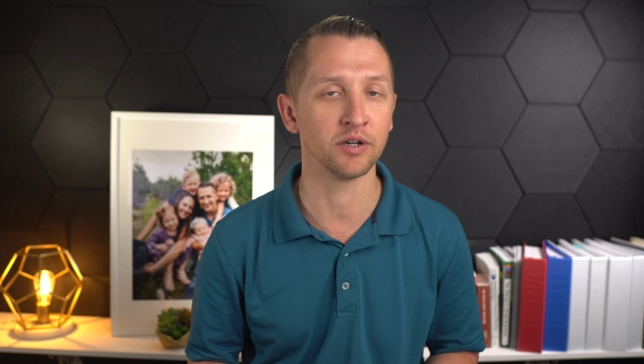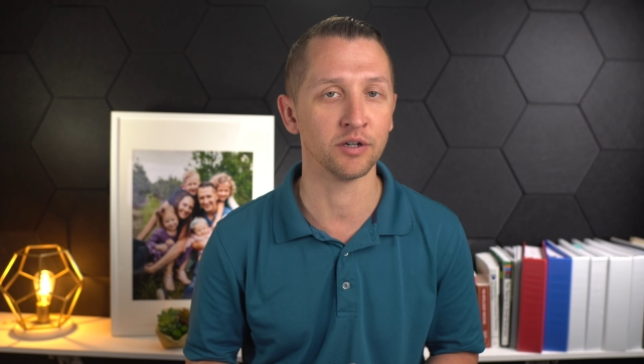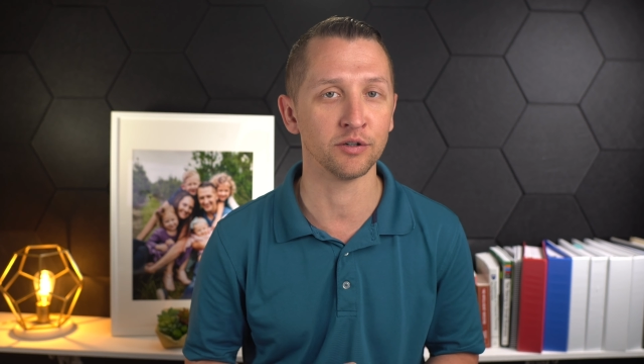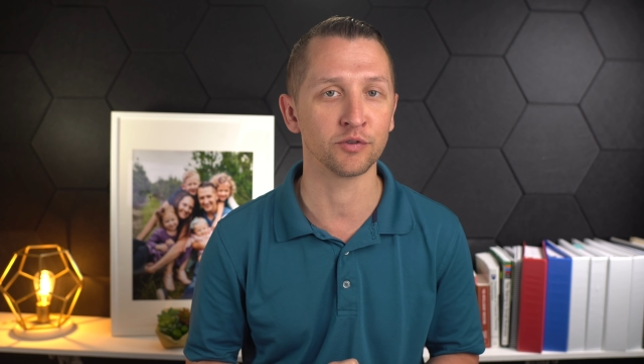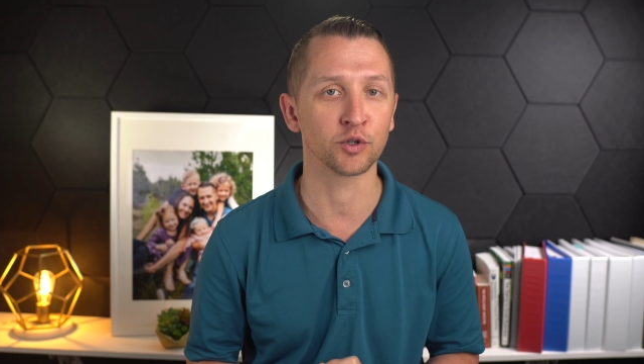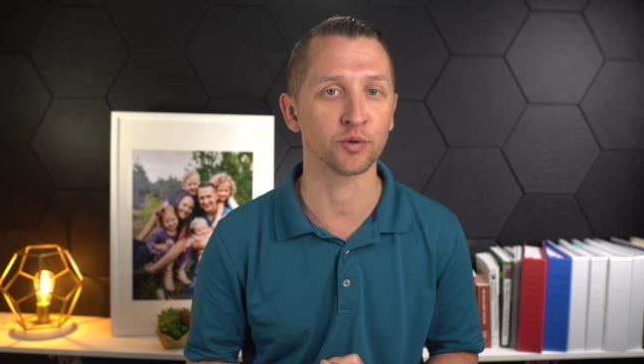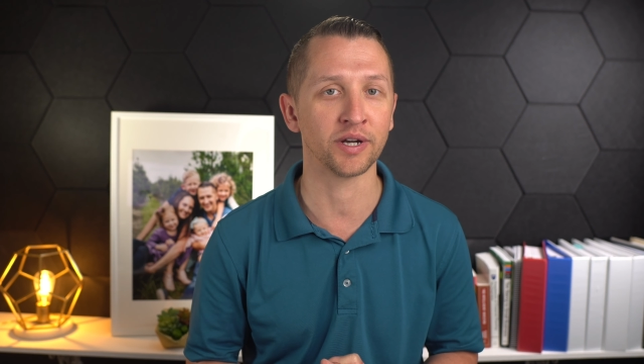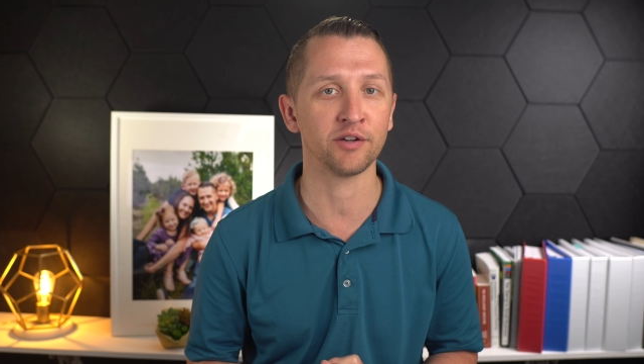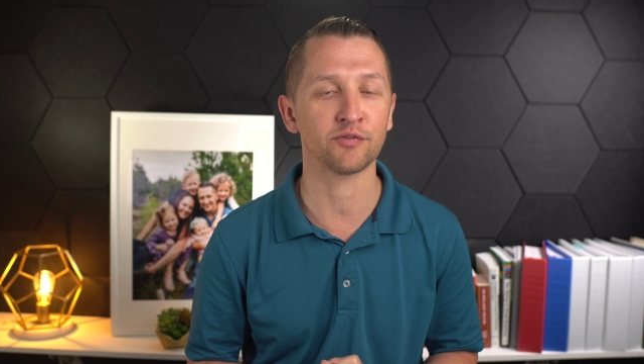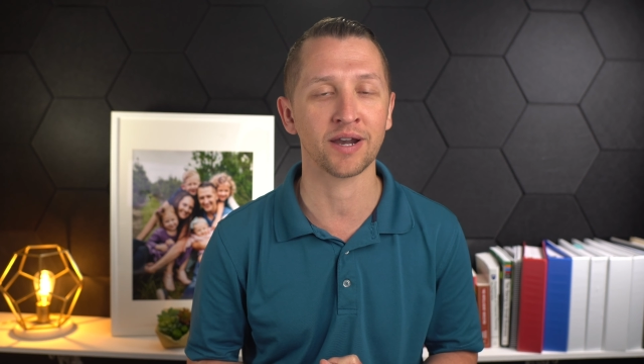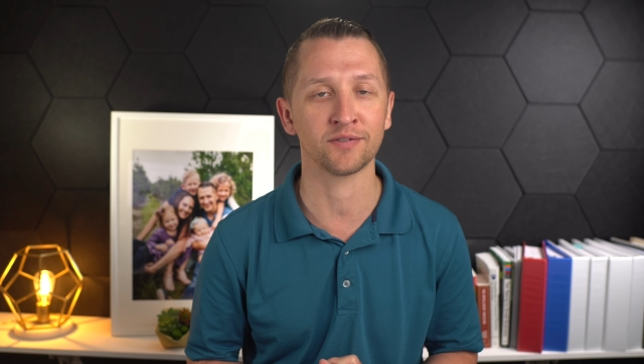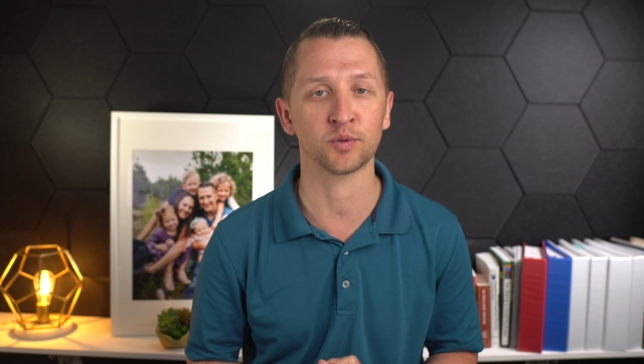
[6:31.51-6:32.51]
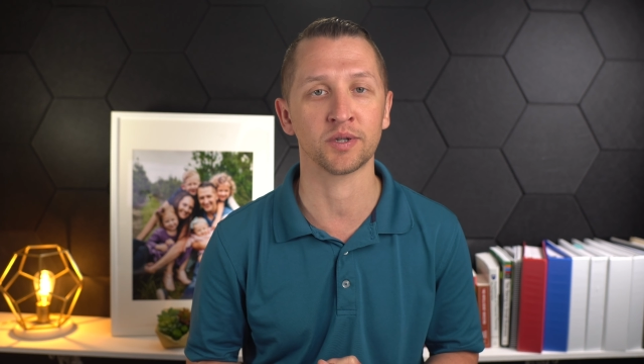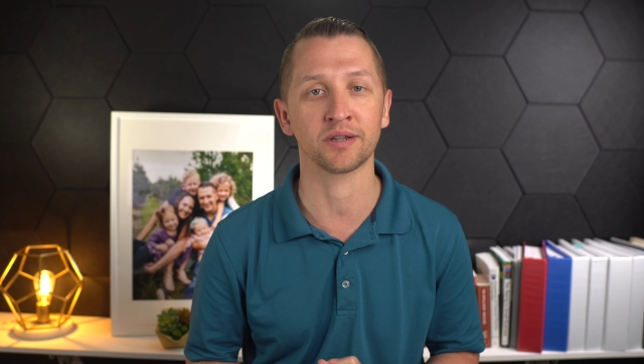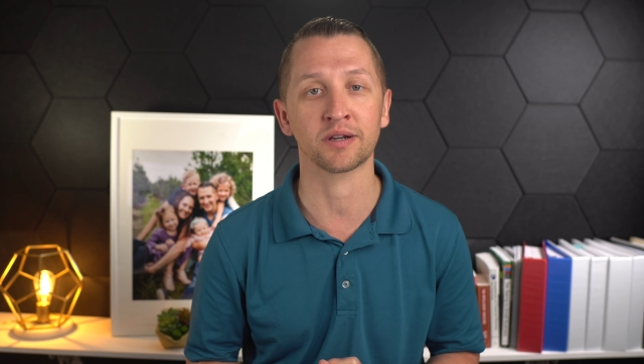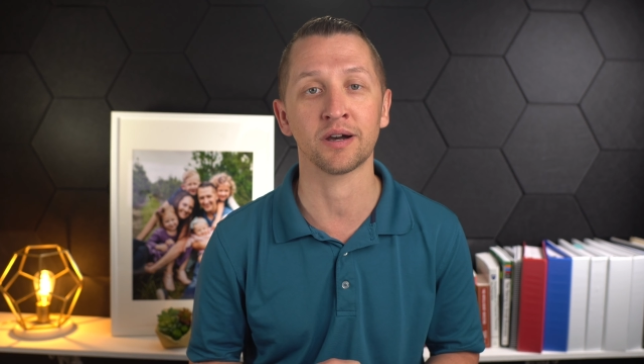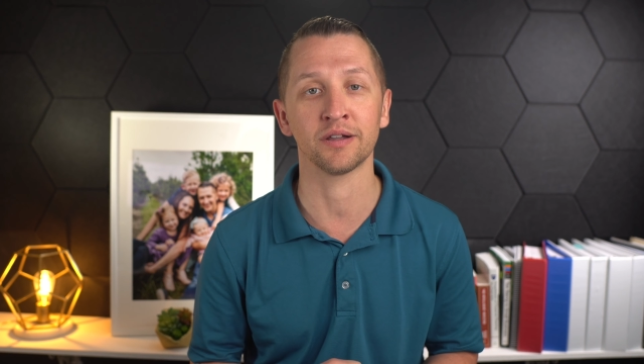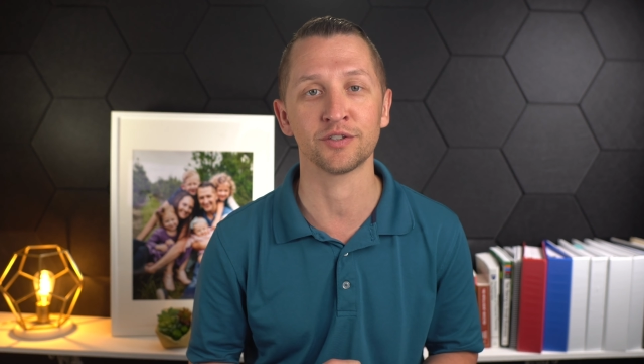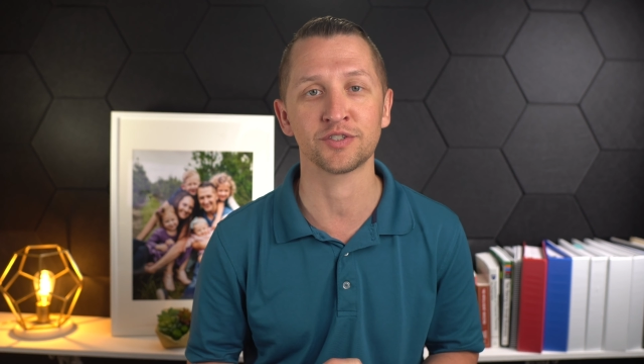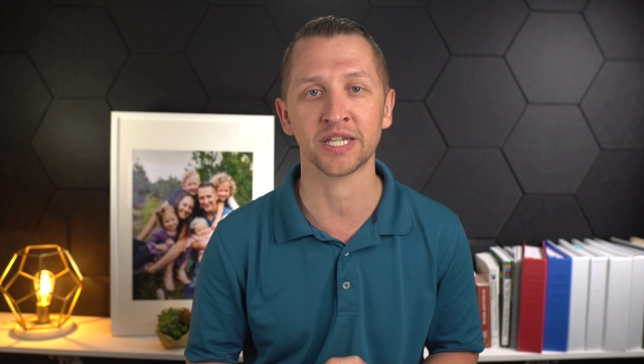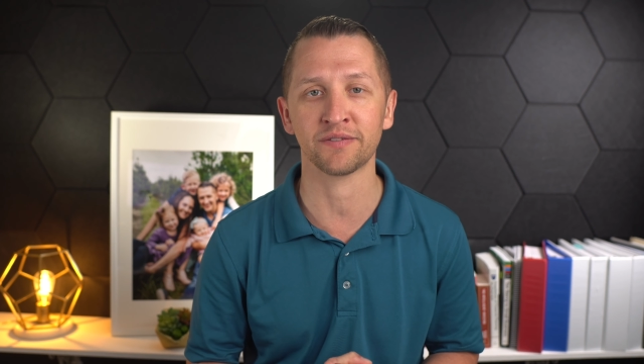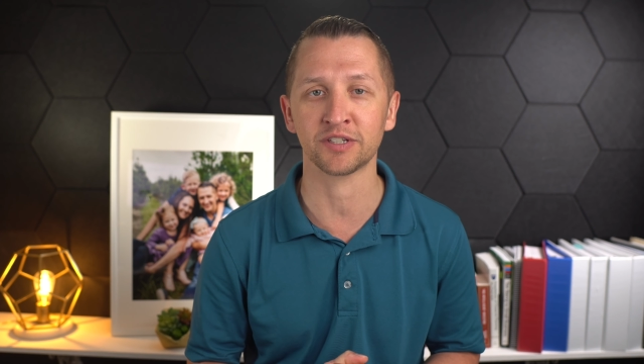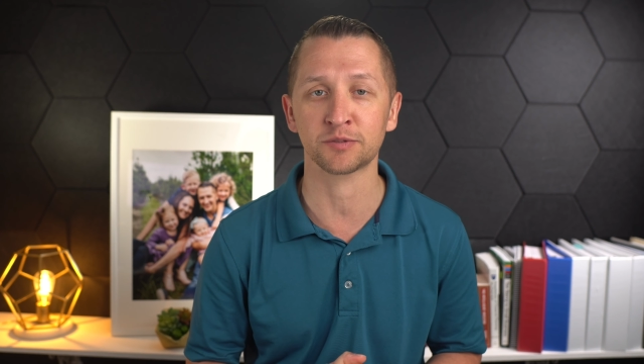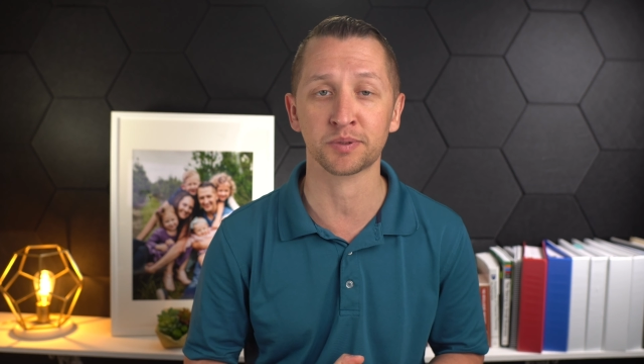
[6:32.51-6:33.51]
of great 529 college
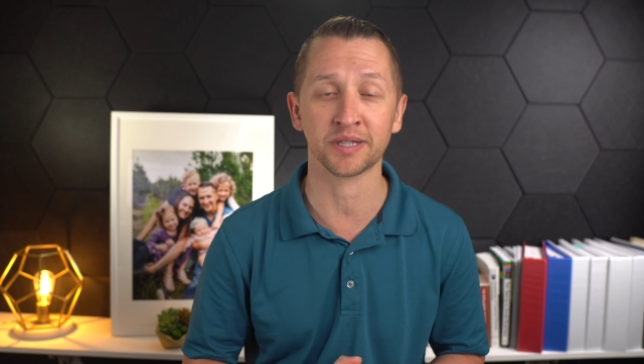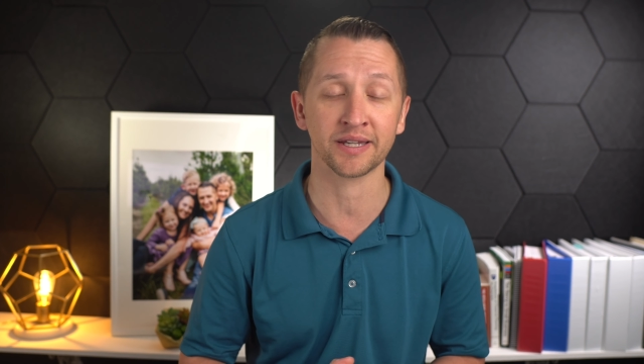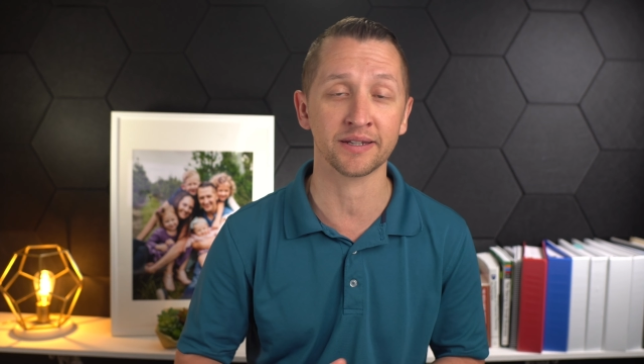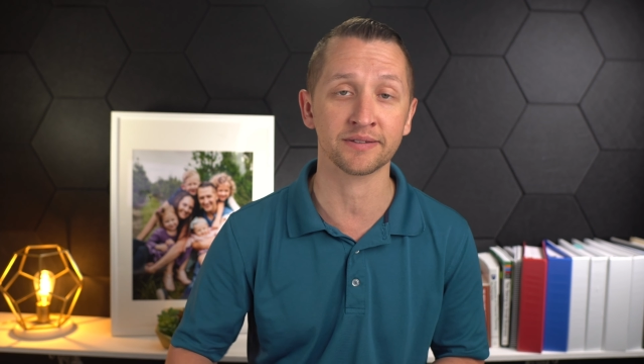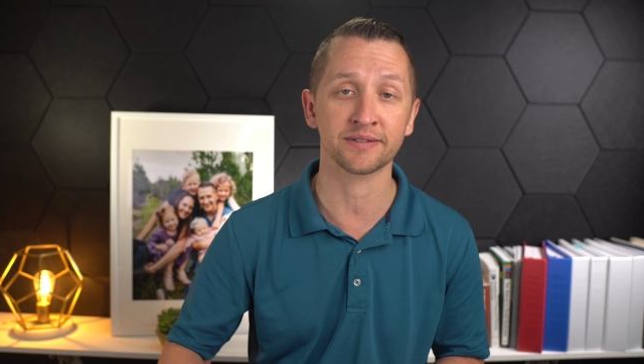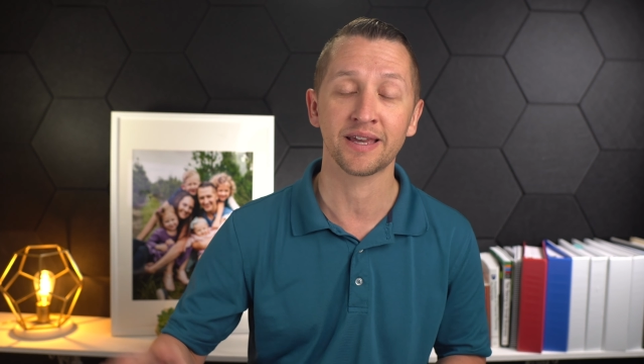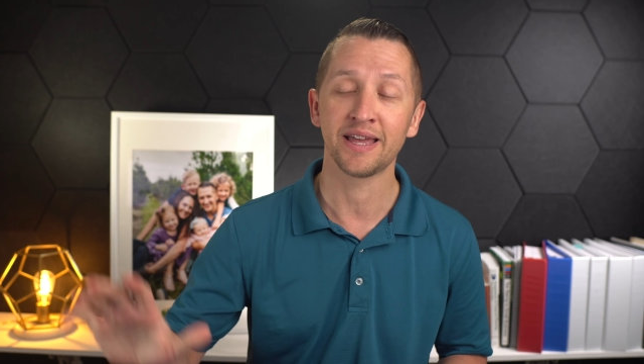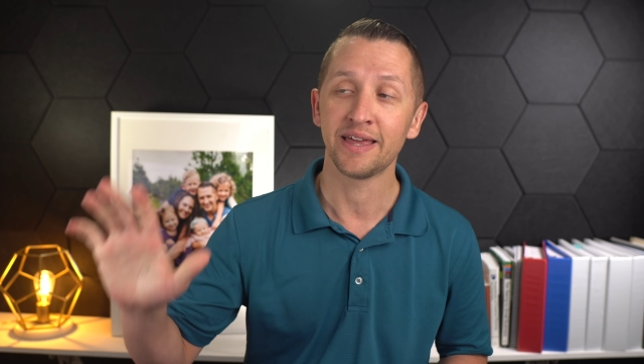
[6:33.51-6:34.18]
savings plans.